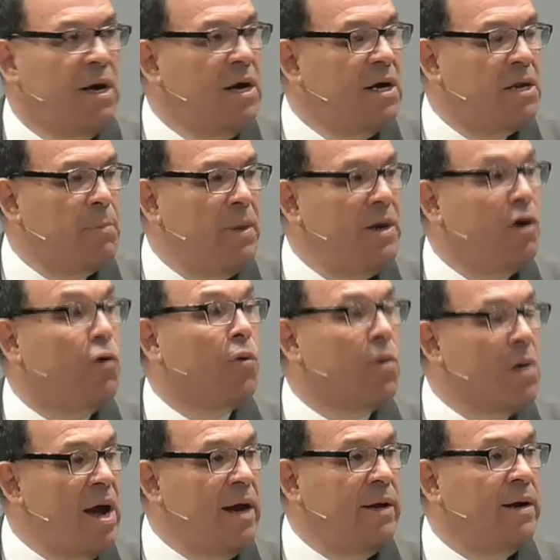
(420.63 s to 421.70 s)
to be
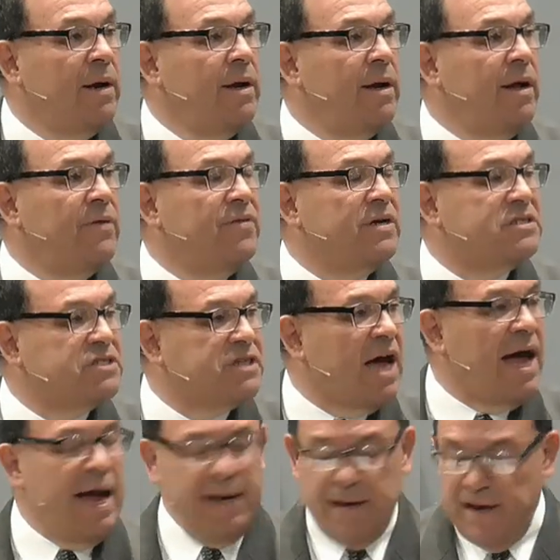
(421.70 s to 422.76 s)
great in the
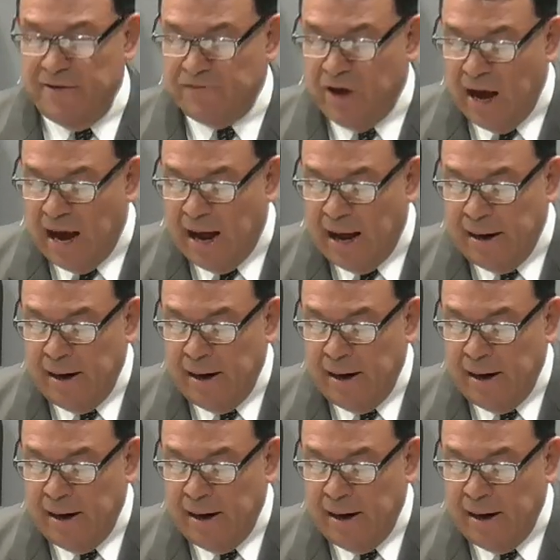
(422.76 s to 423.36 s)
sight of God